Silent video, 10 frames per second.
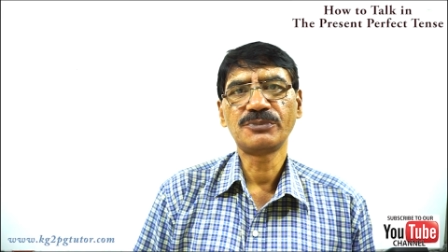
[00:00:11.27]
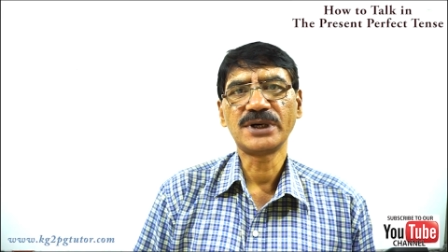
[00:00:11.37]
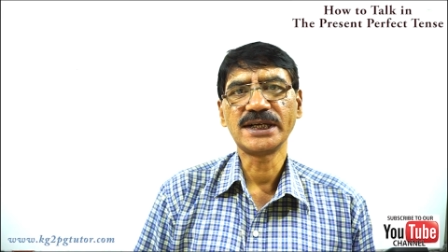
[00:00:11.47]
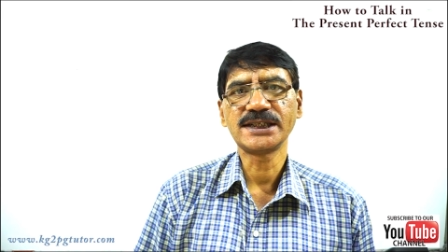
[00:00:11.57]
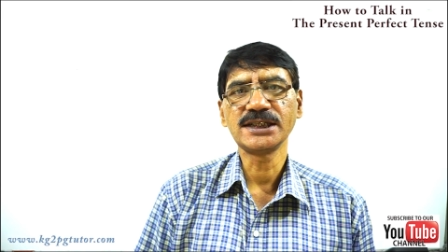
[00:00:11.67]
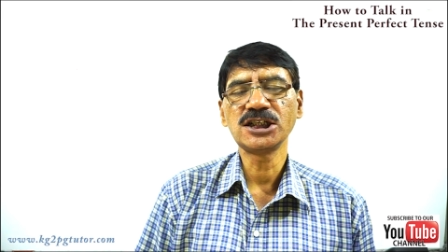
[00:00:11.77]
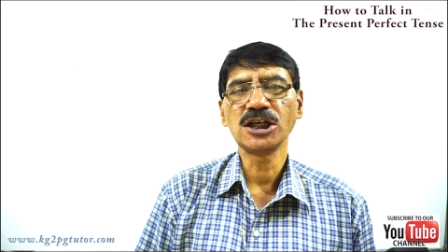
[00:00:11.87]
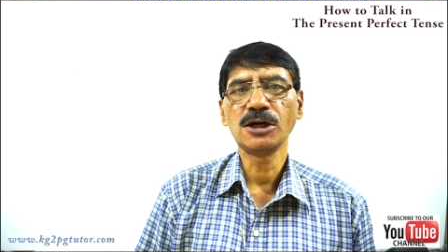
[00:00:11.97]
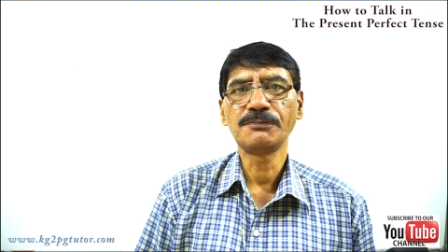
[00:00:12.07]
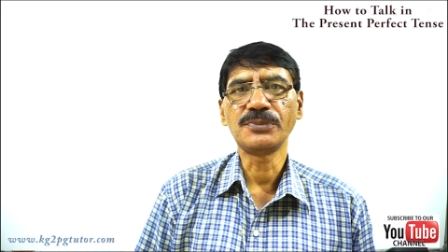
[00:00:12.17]
present
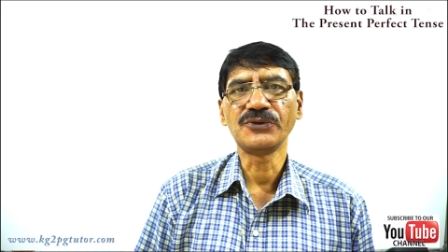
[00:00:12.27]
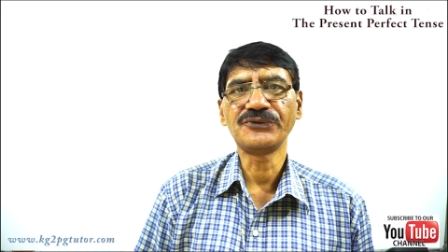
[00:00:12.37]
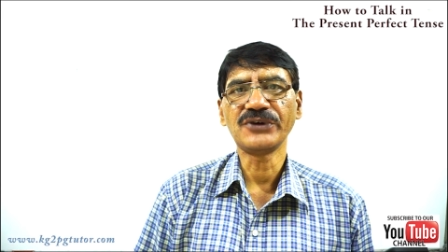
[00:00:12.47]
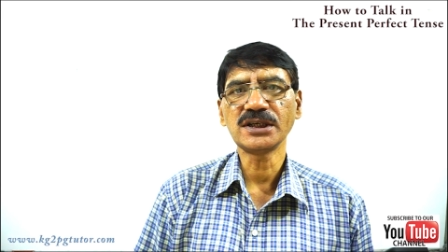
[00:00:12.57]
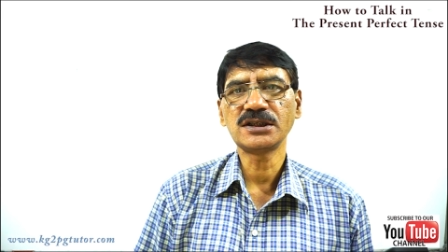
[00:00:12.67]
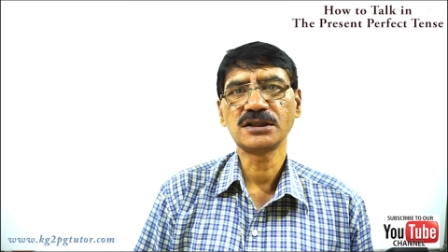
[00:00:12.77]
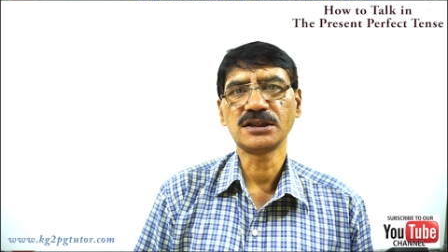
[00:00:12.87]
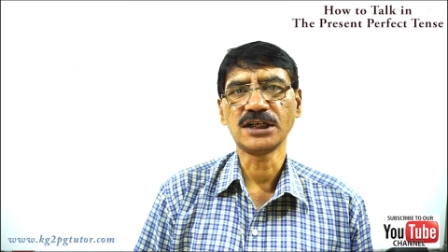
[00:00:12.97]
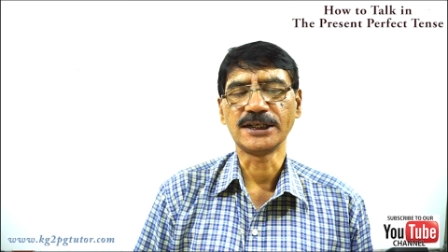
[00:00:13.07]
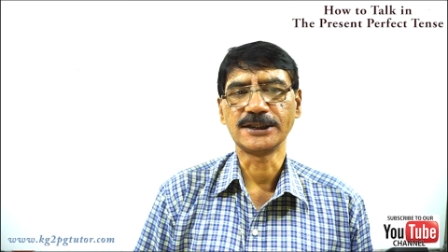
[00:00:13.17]
perfect
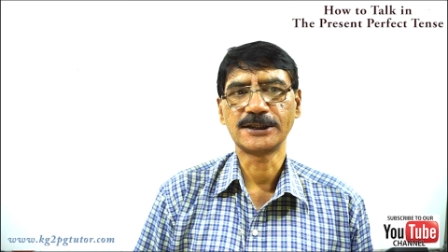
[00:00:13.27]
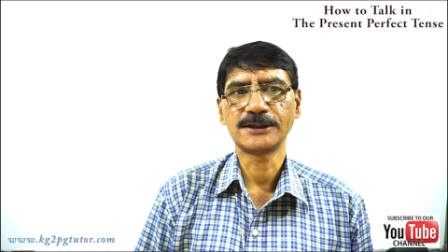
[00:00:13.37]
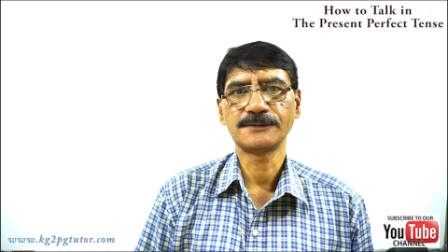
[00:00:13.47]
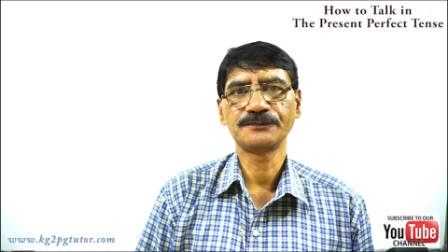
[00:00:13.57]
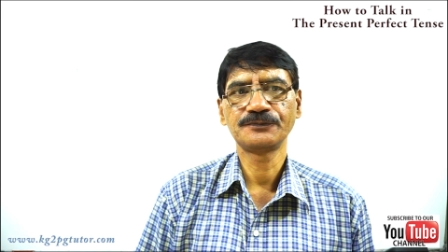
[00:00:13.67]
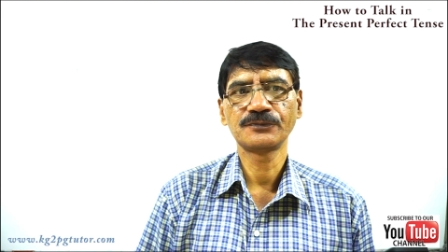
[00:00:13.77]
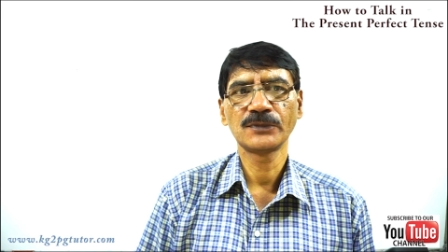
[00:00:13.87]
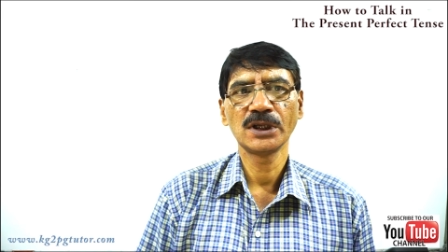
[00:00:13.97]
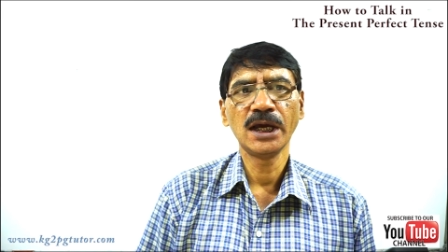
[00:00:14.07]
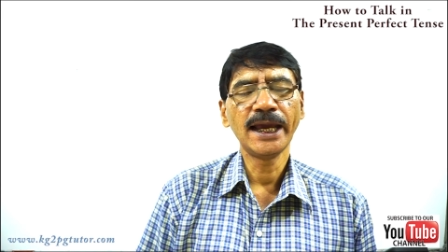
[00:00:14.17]
tense.
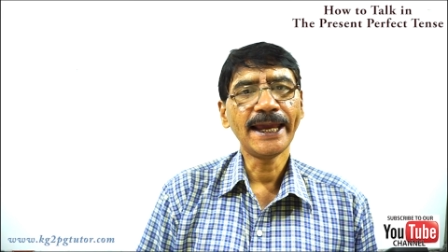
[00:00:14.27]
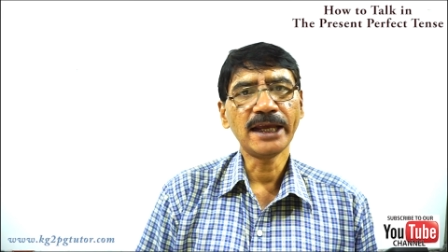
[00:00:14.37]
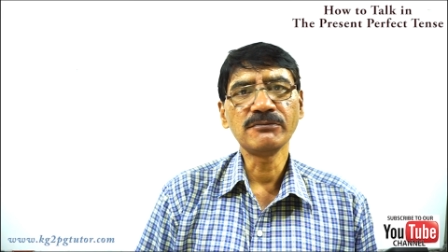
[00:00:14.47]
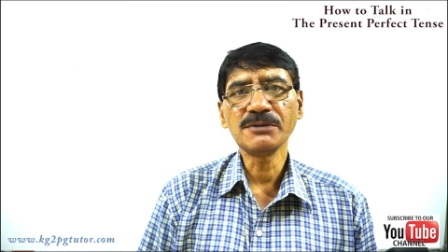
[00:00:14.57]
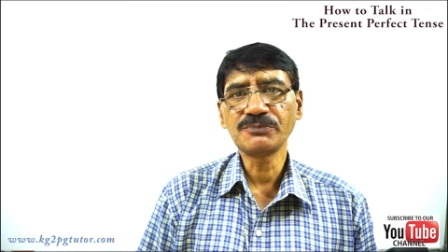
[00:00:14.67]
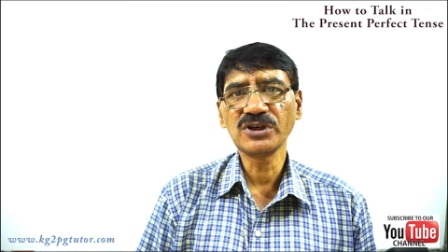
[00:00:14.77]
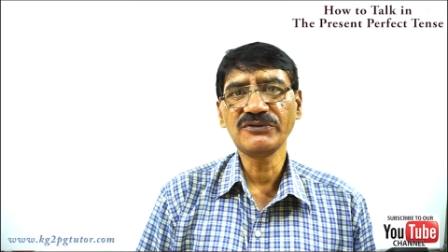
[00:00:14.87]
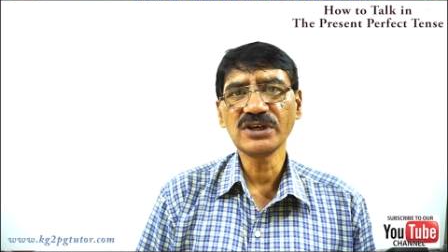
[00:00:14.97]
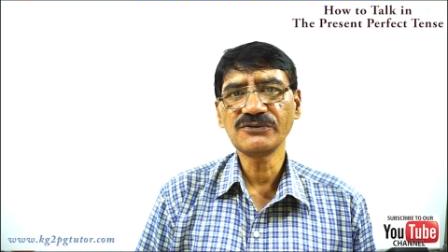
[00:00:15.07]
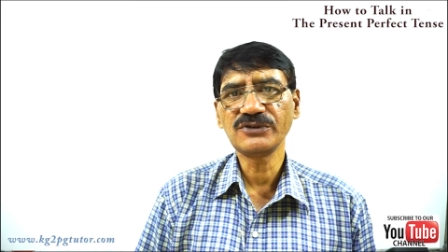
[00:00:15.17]
In my
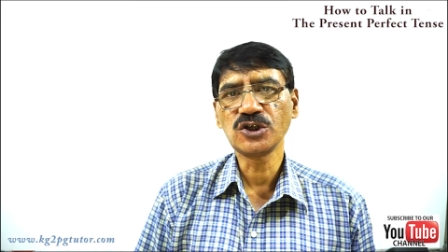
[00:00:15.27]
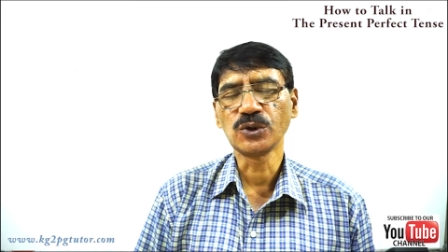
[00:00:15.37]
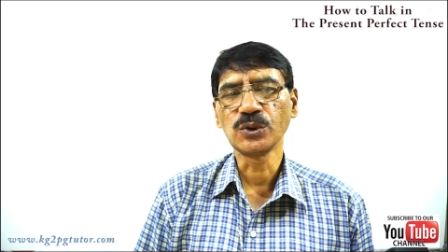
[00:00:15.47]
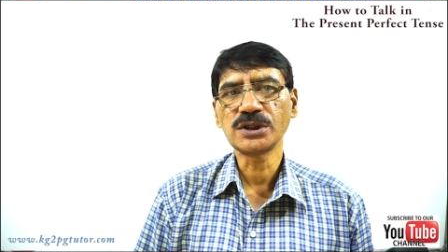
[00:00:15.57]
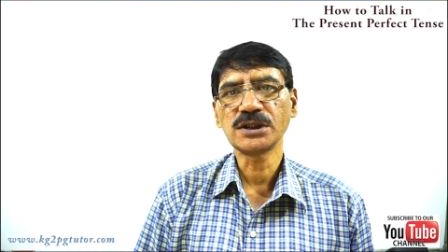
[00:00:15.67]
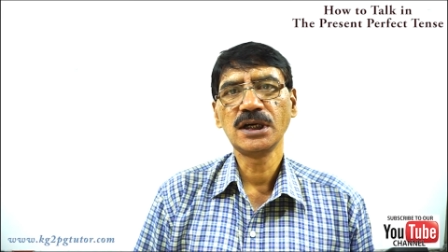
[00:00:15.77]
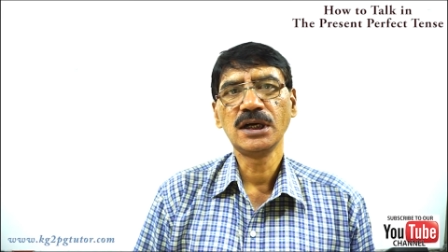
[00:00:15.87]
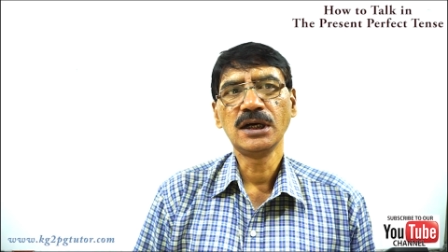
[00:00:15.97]
previous videos,